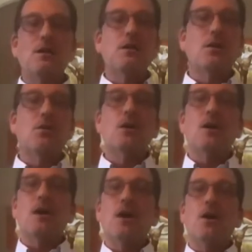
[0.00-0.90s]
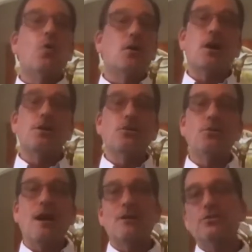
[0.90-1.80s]
You know, uh, or are
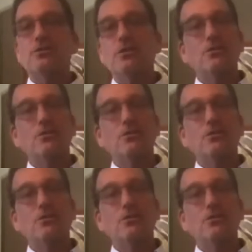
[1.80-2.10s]
you actually still